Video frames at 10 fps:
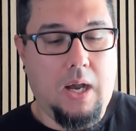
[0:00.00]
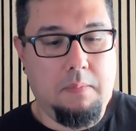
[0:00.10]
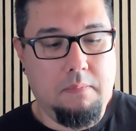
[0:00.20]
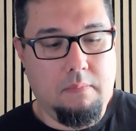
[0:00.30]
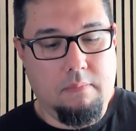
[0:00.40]

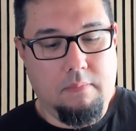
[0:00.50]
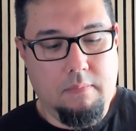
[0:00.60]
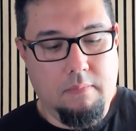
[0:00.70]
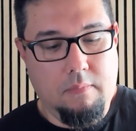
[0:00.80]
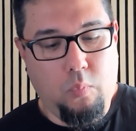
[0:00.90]
Um,
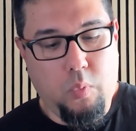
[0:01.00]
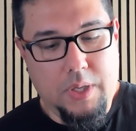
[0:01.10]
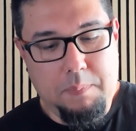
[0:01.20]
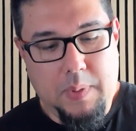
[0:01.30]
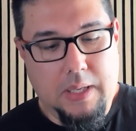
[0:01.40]

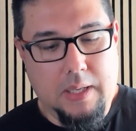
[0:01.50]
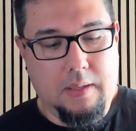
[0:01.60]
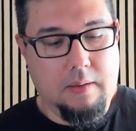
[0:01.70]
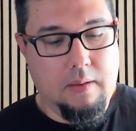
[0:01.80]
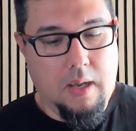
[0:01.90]
would it
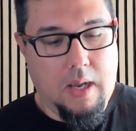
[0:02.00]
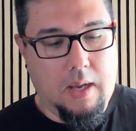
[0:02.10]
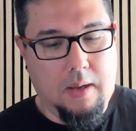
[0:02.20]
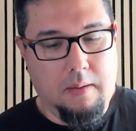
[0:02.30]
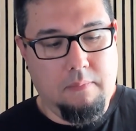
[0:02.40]
be
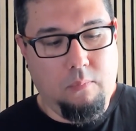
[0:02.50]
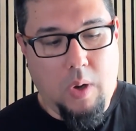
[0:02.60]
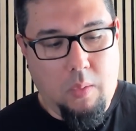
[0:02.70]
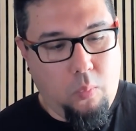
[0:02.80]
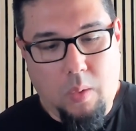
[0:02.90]

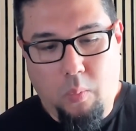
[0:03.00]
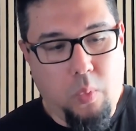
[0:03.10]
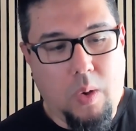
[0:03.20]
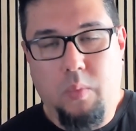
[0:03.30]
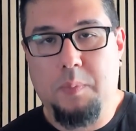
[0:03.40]
what
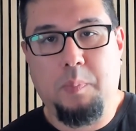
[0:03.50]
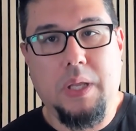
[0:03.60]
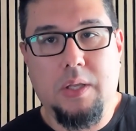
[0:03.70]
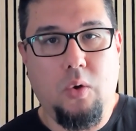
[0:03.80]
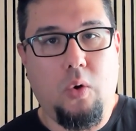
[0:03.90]
would it
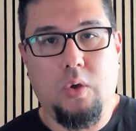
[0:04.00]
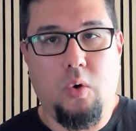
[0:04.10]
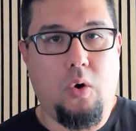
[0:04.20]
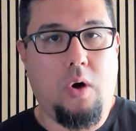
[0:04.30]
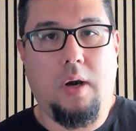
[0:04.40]
be
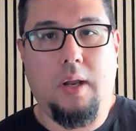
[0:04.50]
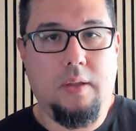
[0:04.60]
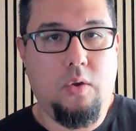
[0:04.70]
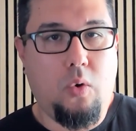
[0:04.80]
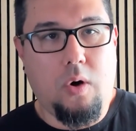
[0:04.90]

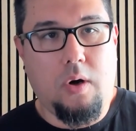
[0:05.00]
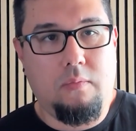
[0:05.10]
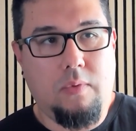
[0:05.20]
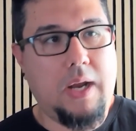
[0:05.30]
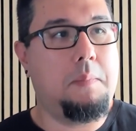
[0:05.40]

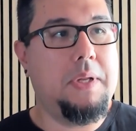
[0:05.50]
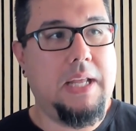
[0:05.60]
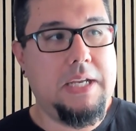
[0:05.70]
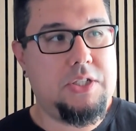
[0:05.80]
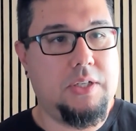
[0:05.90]
your
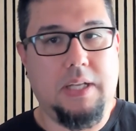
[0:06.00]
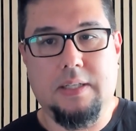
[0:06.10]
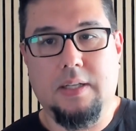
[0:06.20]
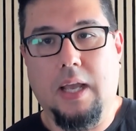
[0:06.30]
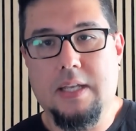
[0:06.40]
recommendation
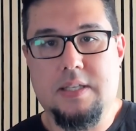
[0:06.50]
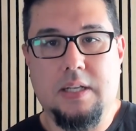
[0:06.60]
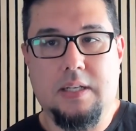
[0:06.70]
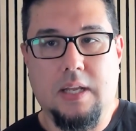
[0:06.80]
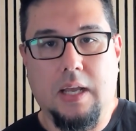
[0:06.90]
then? Is
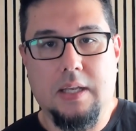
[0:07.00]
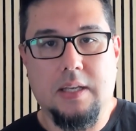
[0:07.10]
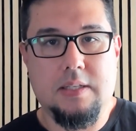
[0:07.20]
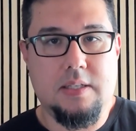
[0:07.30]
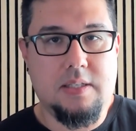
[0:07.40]
it
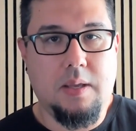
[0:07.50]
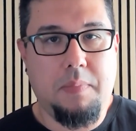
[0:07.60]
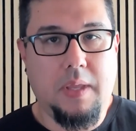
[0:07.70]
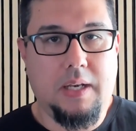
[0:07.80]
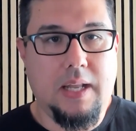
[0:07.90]

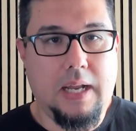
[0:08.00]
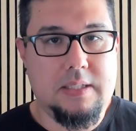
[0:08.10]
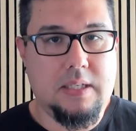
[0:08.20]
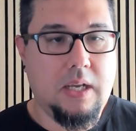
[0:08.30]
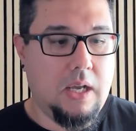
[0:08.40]
something
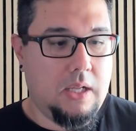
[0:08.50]
that